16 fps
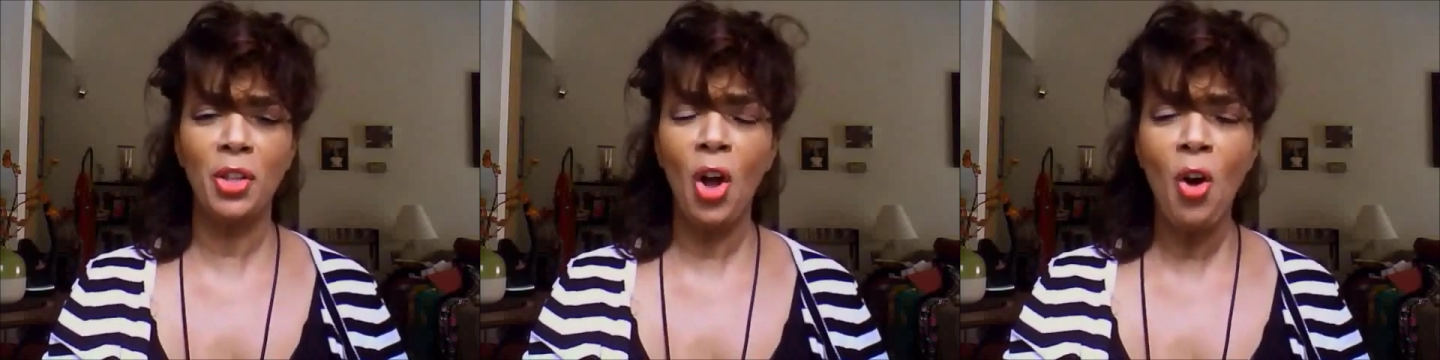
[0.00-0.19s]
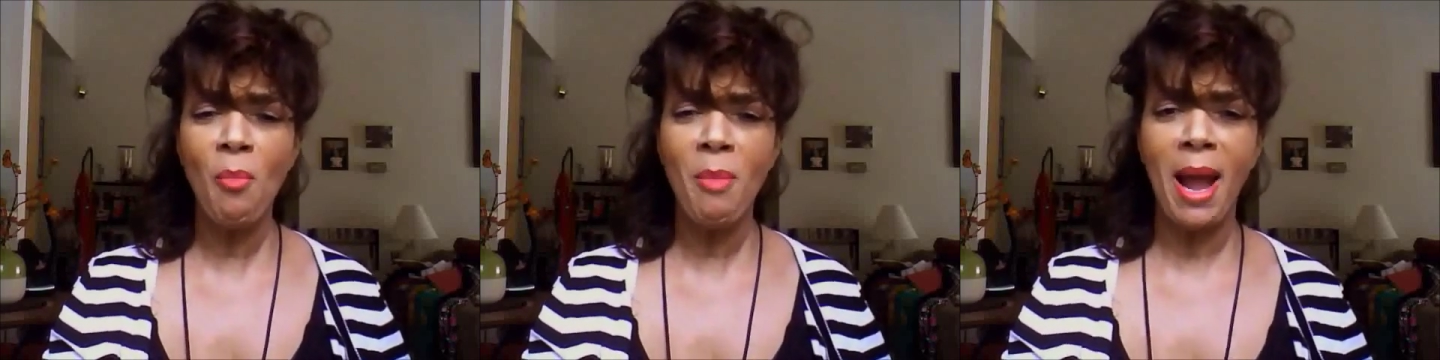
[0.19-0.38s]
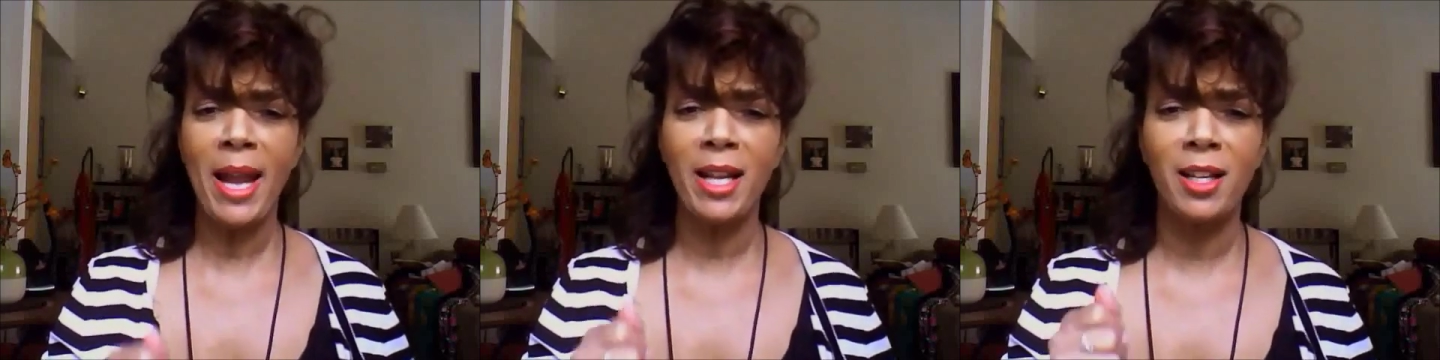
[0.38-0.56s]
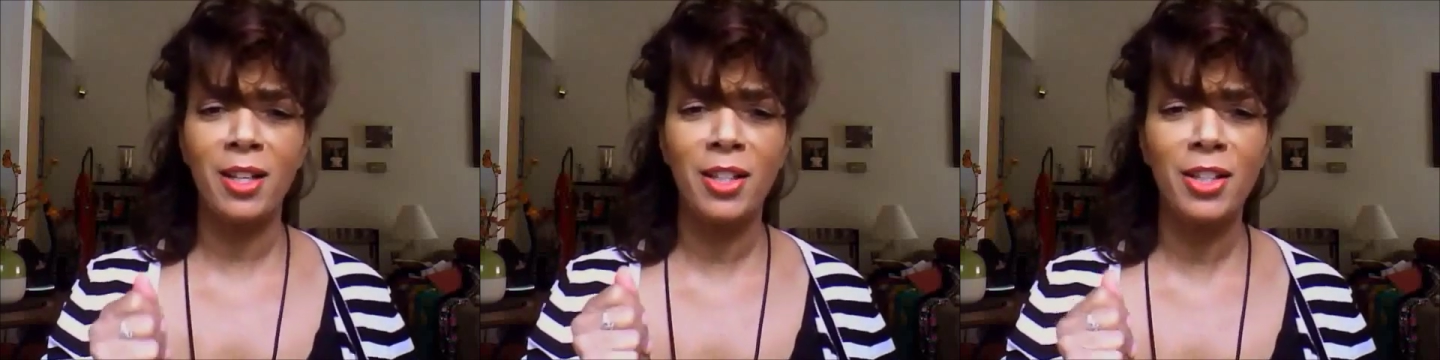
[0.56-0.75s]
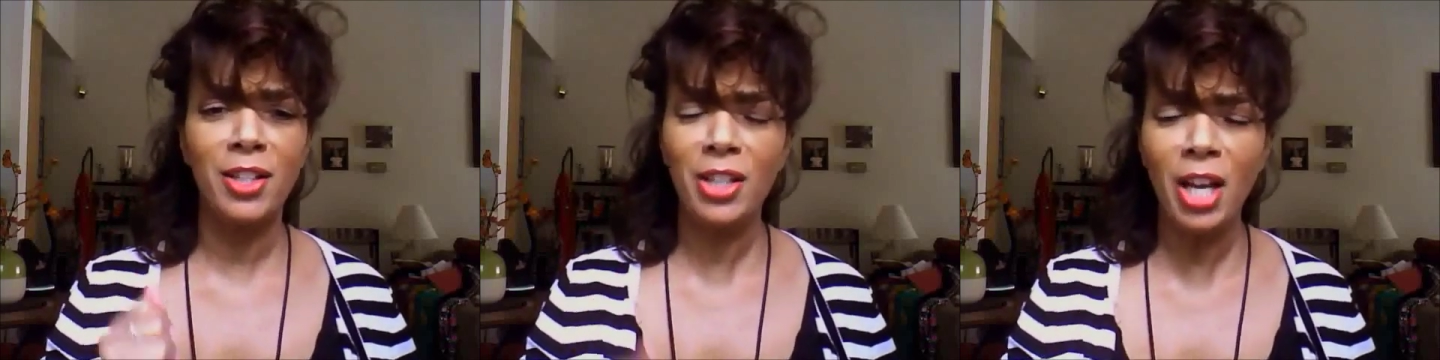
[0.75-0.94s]
Oh my
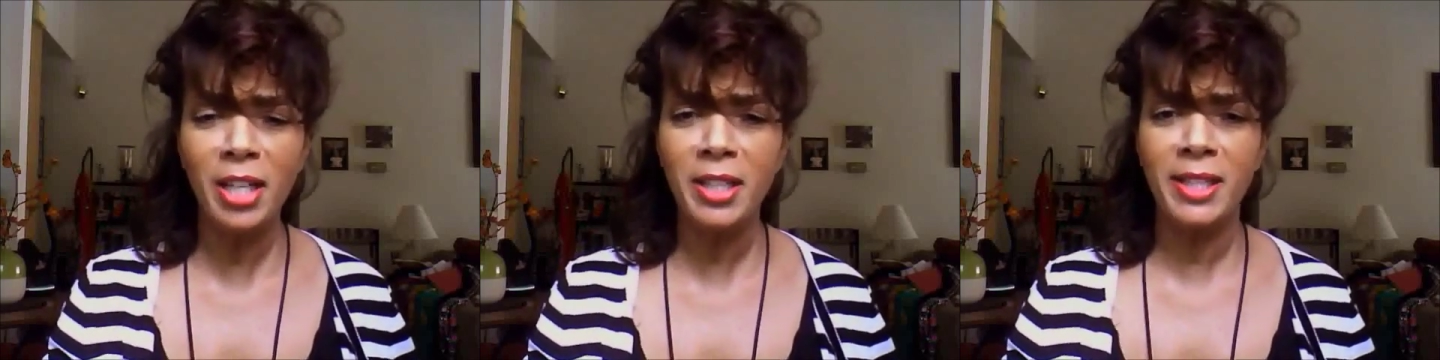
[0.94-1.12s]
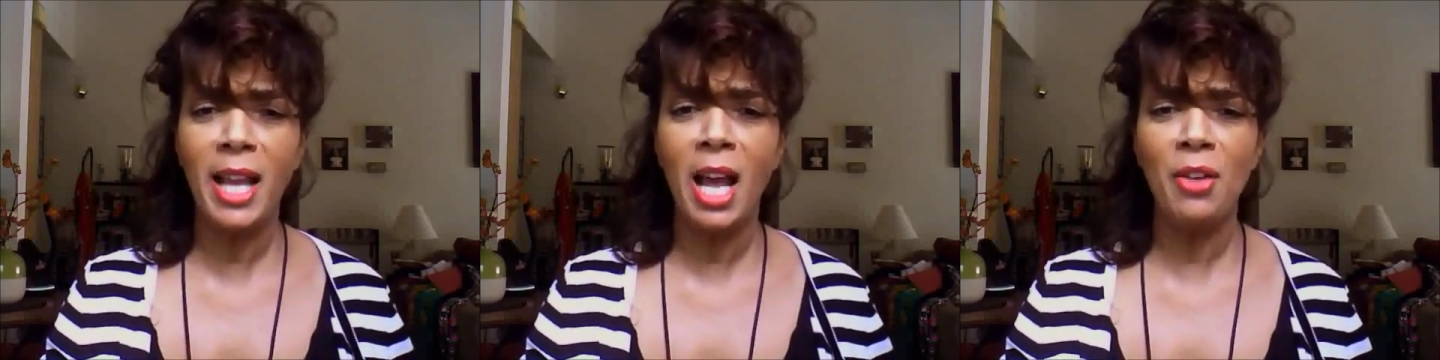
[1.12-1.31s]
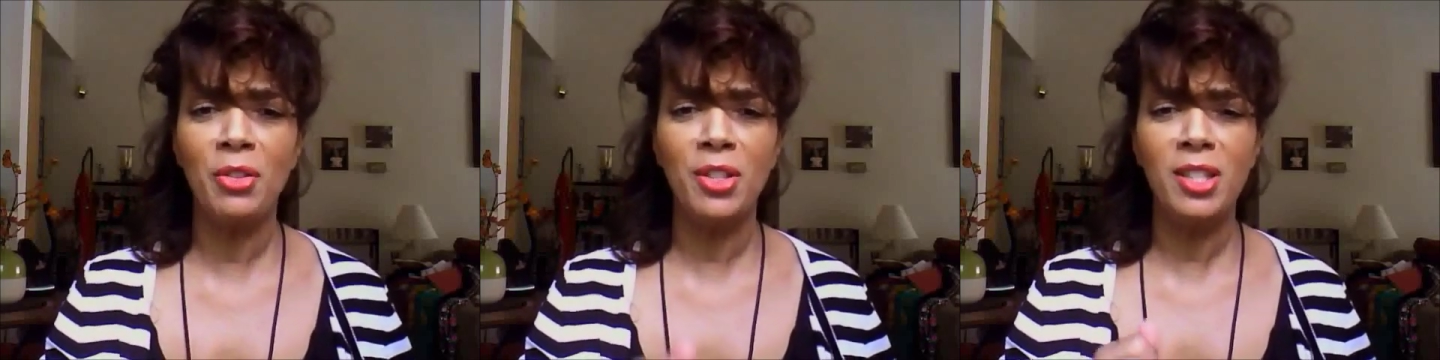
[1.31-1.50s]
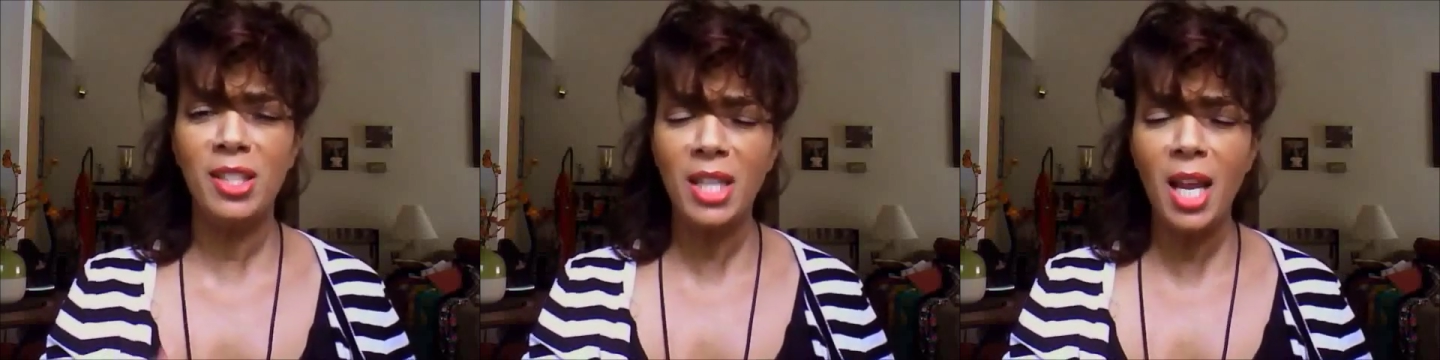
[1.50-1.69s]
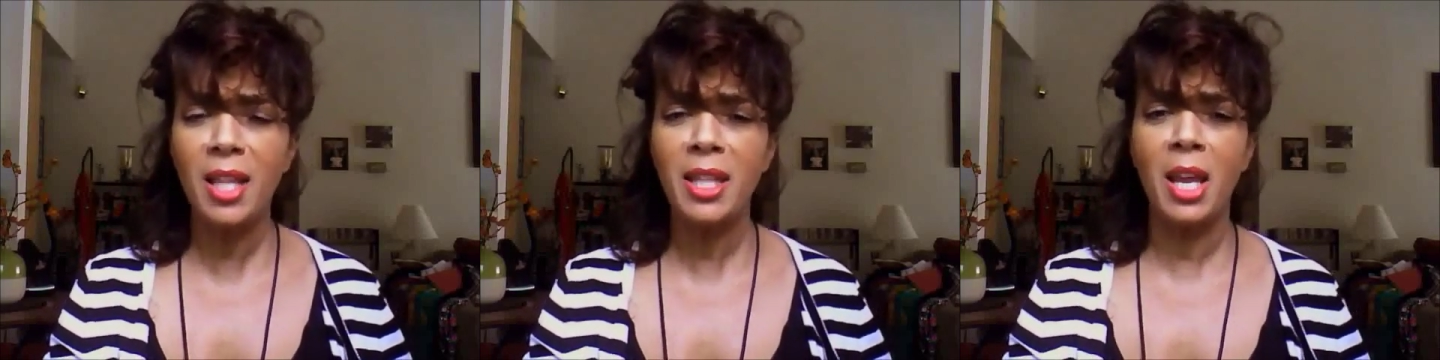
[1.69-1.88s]
goodness, how
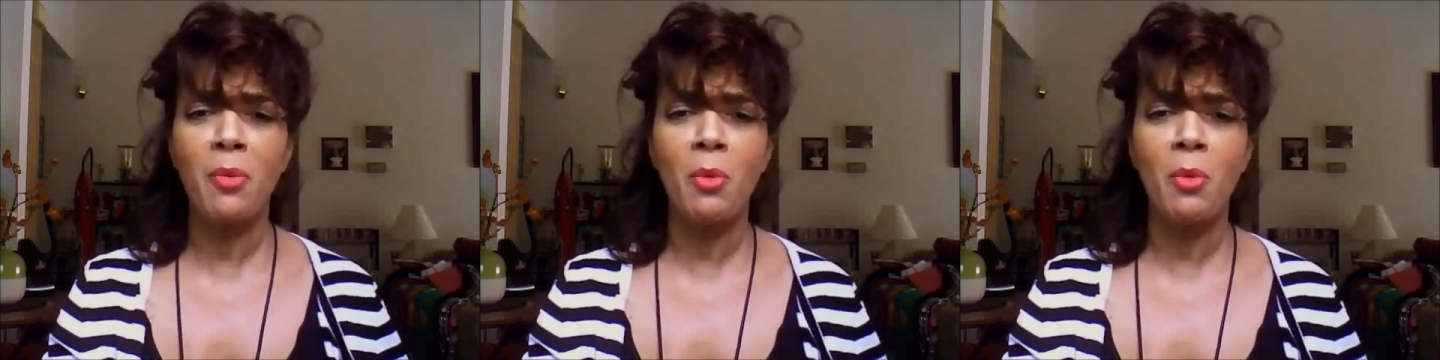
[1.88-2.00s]
dare they